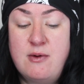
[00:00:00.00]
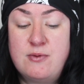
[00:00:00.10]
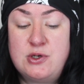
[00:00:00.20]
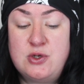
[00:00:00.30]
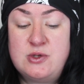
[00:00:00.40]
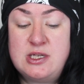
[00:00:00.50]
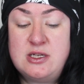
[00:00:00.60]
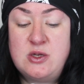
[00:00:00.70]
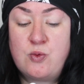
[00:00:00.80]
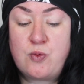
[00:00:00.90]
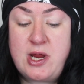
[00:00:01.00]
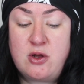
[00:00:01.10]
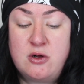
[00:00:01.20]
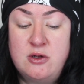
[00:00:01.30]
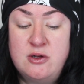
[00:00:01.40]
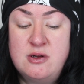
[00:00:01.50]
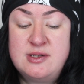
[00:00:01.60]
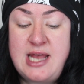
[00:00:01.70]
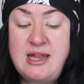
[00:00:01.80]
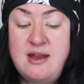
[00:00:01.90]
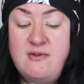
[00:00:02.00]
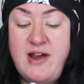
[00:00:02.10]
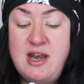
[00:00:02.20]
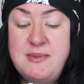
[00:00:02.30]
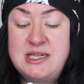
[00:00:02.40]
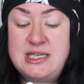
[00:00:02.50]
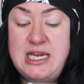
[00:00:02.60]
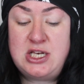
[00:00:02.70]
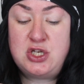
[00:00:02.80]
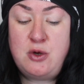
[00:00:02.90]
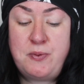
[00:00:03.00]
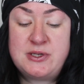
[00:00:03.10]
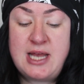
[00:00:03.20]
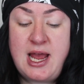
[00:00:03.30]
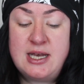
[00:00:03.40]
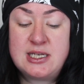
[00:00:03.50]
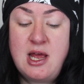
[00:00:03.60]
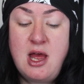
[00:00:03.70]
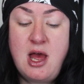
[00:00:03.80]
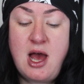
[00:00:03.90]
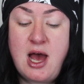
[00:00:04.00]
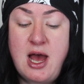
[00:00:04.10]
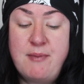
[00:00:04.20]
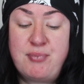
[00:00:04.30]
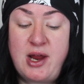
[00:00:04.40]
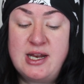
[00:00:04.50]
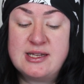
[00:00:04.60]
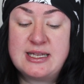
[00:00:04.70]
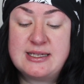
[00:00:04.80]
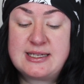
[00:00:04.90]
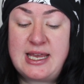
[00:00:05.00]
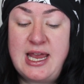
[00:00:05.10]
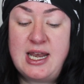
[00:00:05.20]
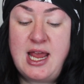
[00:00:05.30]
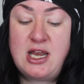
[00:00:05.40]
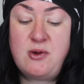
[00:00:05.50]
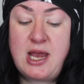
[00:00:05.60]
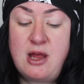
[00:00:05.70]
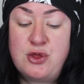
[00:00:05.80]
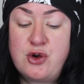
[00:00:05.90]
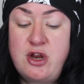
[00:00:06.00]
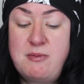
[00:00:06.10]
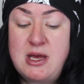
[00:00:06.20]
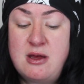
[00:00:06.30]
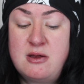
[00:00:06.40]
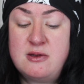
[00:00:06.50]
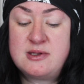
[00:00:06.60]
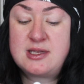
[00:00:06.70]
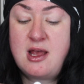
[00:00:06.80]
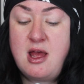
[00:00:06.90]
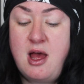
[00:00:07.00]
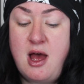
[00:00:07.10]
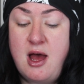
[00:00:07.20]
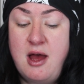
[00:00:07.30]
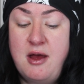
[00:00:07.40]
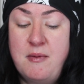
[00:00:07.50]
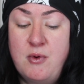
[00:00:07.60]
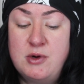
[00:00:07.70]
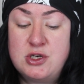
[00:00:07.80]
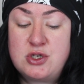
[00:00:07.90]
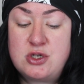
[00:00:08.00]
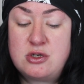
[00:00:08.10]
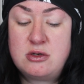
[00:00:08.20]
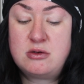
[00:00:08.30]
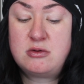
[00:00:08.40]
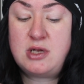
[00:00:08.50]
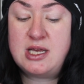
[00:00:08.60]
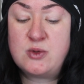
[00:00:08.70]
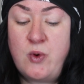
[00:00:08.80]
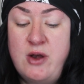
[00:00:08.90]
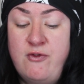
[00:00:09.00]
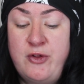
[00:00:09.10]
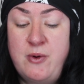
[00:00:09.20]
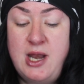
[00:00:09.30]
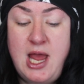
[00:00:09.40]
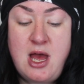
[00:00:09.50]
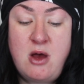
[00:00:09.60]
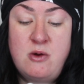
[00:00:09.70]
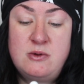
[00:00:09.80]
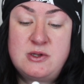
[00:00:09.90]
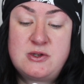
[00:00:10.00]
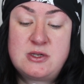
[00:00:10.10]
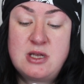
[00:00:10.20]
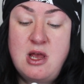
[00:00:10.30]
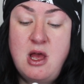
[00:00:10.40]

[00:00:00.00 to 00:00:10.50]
reduces wrinkles, and then vitamin C, 2%, brightens skin. And you get 30 mils, which is 1 fluid ounce.